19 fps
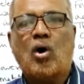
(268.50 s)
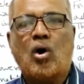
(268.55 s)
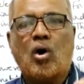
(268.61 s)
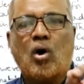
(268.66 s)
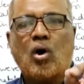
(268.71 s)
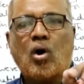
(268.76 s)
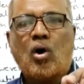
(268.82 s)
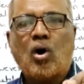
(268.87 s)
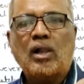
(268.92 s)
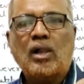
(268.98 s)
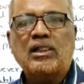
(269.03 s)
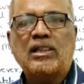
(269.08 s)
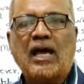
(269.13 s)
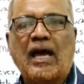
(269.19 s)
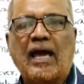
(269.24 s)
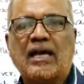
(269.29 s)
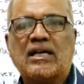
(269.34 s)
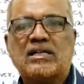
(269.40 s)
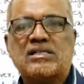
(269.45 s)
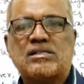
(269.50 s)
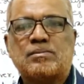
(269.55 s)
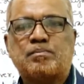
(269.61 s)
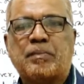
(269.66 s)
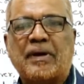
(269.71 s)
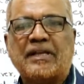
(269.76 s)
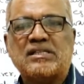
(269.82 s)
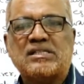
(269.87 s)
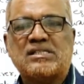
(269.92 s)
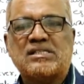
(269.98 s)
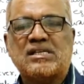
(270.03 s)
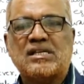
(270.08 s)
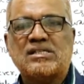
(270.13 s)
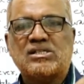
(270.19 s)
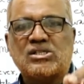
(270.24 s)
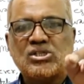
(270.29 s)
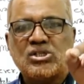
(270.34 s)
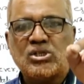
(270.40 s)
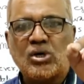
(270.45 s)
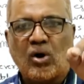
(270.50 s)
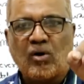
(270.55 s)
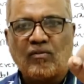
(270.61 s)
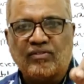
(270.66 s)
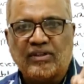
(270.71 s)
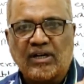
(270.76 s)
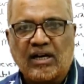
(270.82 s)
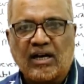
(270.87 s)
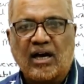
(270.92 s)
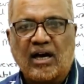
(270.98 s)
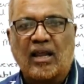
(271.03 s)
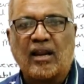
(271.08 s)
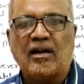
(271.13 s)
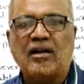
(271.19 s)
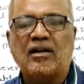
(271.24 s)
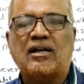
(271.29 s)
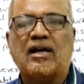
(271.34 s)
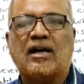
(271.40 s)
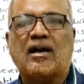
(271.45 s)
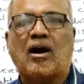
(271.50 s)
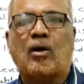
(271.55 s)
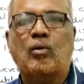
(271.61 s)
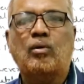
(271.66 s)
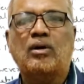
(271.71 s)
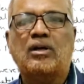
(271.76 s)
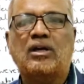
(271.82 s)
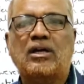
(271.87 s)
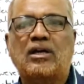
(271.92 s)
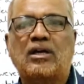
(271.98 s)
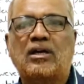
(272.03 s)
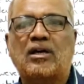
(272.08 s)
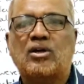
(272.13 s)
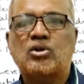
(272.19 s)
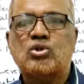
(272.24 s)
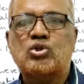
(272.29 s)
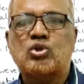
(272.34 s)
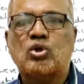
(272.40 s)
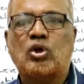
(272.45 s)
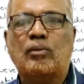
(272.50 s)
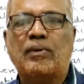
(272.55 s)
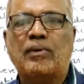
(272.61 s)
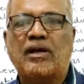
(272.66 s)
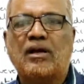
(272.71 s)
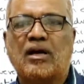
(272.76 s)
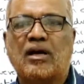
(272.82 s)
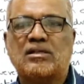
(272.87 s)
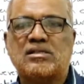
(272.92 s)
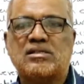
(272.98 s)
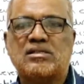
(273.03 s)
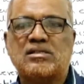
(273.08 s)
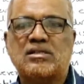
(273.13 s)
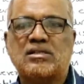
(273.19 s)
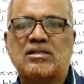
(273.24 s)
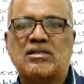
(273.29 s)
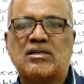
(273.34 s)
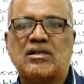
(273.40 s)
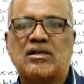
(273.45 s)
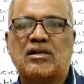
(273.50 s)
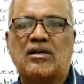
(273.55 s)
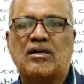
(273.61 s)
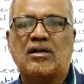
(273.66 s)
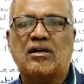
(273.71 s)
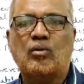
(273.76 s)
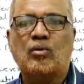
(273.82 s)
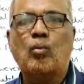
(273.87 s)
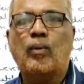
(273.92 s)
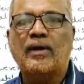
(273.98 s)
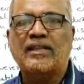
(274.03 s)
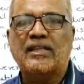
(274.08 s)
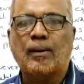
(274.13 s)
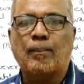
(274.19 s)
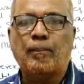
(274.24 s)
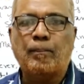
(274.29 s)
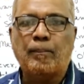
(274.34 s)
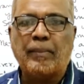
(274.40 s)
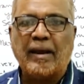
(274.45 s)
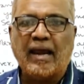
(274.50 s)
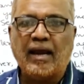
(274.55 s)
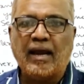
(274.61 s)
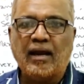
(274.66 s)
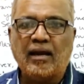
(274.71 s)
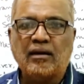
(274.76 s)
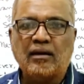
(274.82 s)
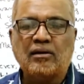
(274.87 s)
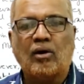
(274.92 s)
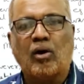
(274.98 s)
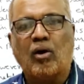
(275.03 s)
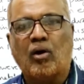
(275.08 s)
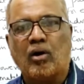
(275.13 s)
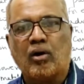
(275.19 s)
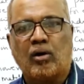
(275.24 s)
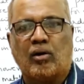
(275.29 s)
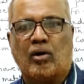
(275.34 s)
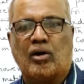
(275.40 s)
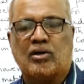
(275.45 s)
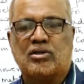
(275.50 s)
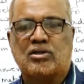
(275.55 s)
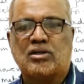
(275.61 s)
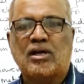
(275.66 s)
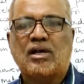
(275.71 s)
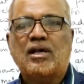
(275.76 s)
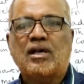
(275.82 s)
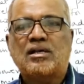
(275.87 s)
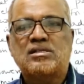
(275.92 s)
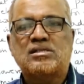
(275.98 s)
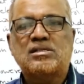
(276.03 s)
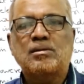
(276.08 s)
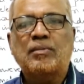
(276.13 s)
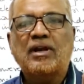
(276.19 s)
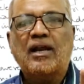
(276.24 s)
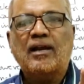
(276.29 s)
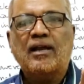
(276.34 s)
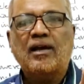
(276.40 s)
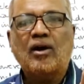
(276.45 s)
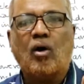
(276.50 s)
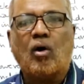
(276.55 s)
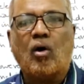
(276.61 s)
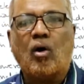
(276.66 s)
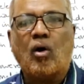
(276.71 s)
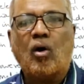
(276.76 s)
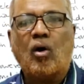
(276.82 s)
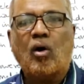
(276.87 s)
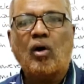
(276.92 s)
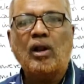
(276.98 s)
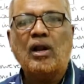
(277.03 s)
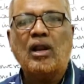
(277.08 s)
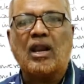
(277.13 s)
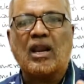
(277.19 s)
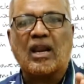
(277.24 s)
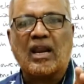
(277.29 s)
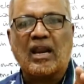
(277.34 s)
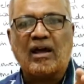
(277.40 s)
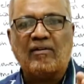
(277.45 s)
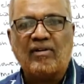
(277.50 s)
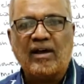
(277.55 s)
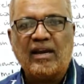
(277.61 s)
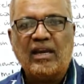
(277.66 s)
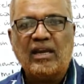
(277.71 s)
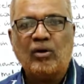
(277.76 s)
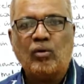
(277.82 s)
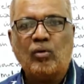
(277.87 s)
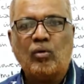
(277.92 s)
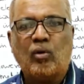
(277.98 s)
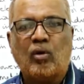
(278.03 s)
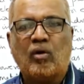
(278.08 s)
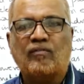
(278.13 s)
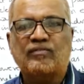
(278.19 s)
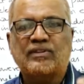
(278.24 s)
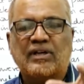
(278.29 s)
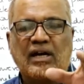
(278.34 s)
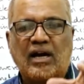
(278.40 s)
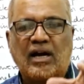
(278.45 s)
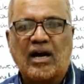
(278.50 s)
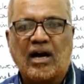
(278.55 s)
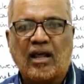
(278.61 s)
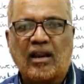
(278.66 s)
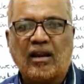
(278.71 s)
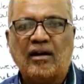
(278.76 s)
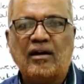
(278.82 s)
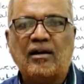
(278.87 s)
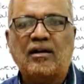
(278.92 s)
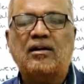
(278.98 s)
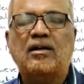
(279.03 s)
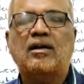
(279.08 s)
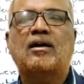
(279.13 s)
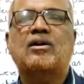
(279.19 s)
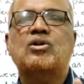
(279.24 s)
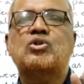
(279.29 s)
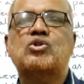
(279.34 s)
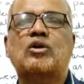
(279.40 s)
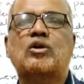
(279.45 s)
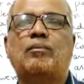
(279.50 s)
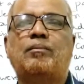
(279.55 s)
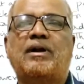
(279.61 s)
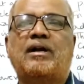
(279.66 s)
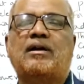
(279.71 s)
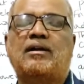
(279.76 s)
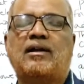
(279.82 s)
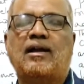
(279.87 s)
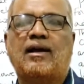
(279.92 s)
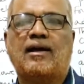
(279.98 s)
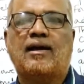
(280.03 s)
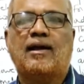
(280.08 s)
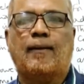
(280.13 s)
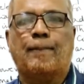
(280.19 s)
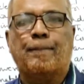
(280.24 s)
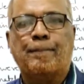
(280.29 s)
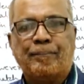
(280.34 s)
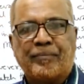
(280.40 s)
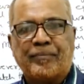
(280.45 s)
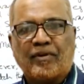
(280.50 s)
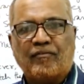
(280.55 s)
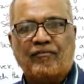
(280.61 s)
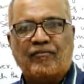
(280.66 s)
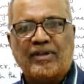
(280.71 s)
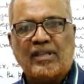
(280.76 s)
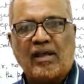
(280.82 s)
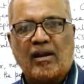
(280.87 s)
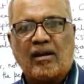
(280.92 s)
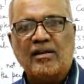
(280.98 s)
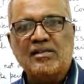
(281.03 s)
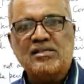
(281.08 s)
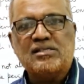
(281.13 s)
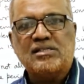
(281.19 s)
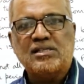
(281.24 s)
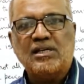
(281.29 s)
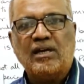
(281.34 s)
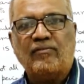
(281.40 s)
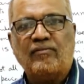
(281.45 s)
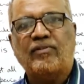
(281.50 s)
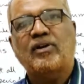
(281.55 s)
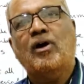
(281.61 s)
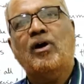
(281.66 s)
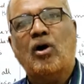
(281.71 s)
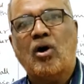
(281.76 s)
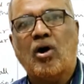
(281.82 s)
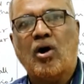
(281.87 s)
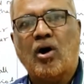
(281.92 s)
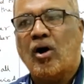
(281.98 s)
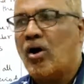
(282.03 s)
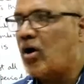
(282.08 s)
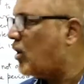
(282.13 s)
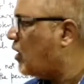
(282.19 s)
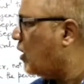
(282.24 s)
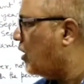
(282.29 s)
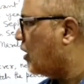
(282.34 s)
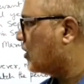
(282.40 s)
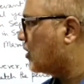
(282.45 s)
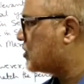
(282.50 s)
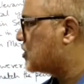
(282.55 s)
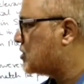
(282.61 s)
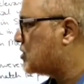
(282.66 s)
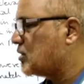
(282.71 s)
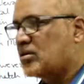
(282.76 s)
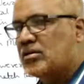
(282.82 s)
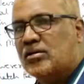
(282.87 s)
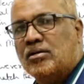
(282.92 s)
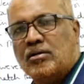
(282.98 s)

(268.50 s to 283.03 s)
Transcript: all the expenses of the current accounting year should be considered whether paid or not. Similarly, all revenue of the current year should be taken whether received or not.